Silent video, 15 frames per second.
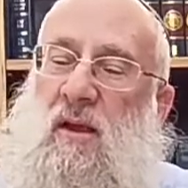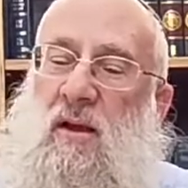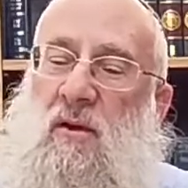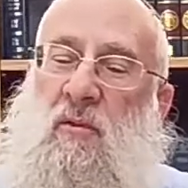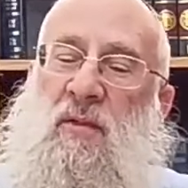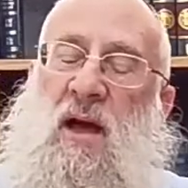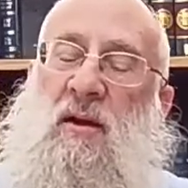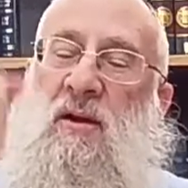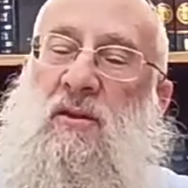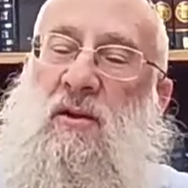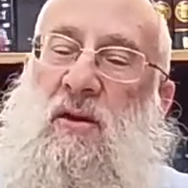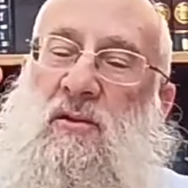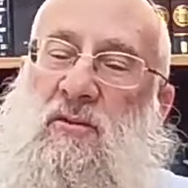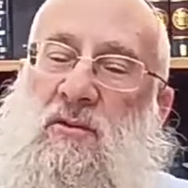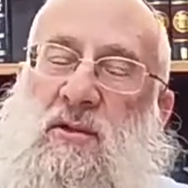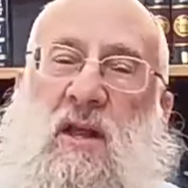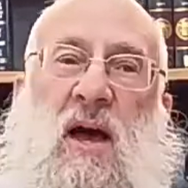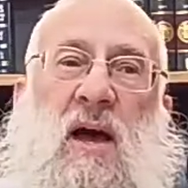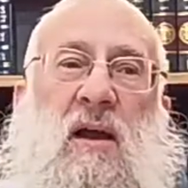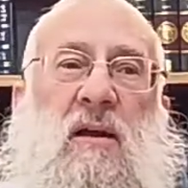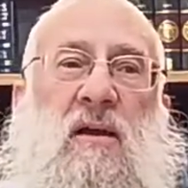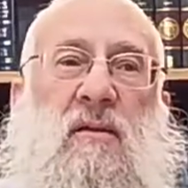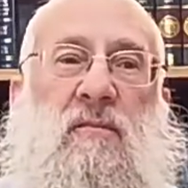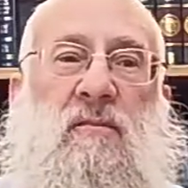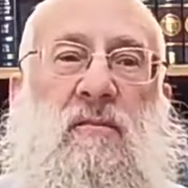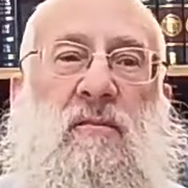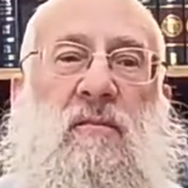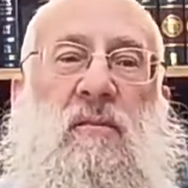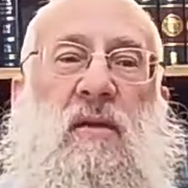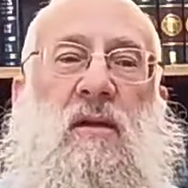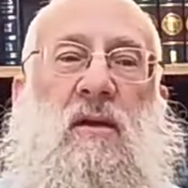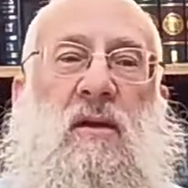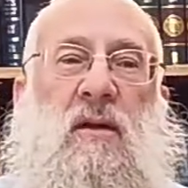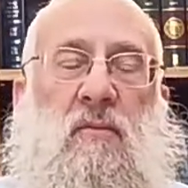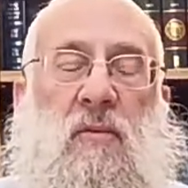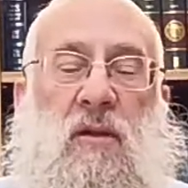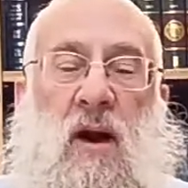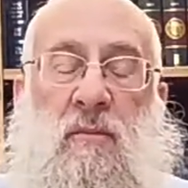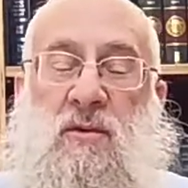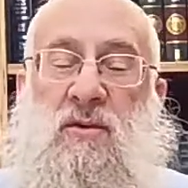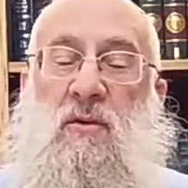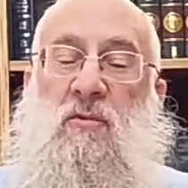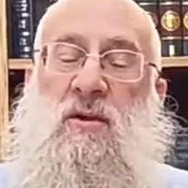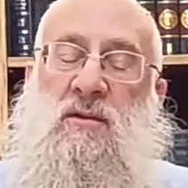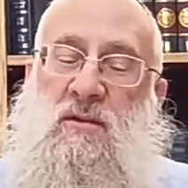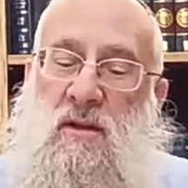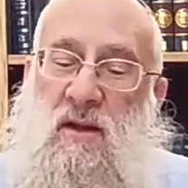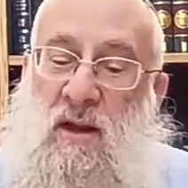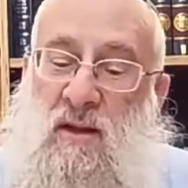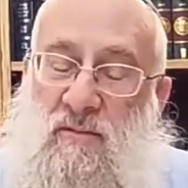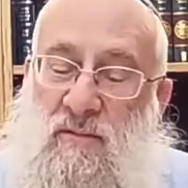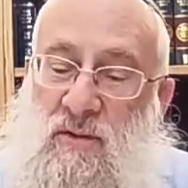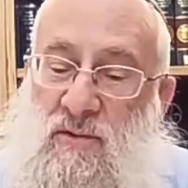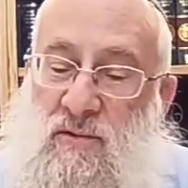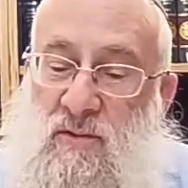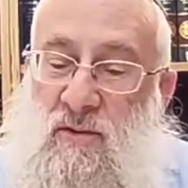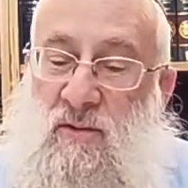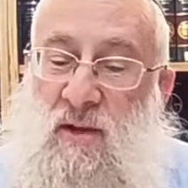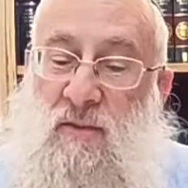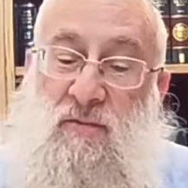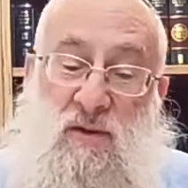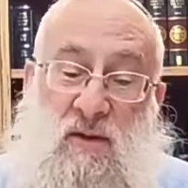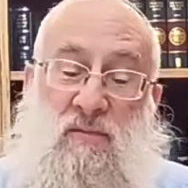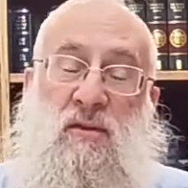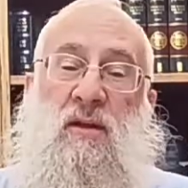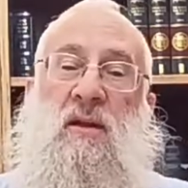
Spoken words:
When that conductor is lacking, when the Am Yisrael wasn't in the land of Israel, that's what even the